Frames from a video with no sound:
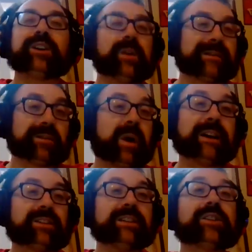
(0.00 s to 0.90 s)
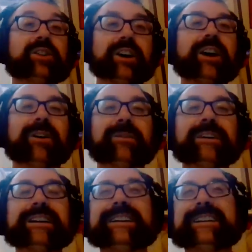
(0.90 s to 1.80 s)
I knew ever watched this show,
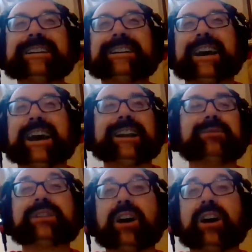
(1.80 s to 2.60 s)
and it was